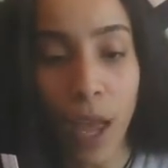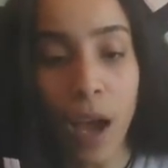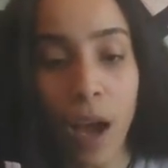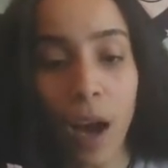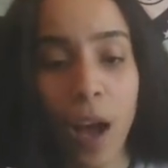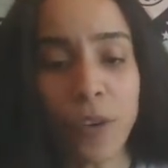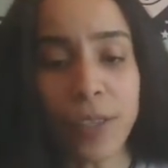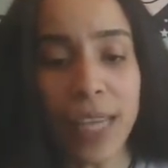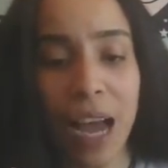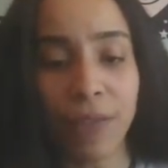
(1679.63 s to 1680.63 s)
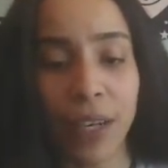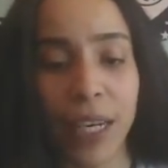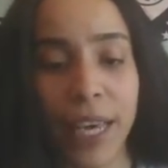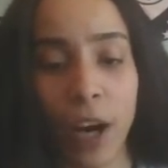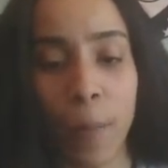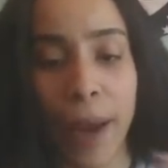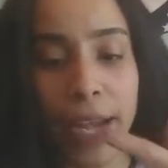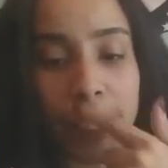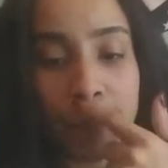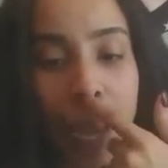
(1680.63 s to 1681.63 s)
Others have lit up and
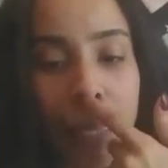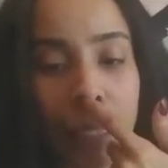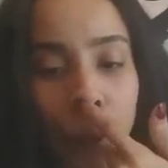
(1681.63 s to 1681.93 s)
expanded your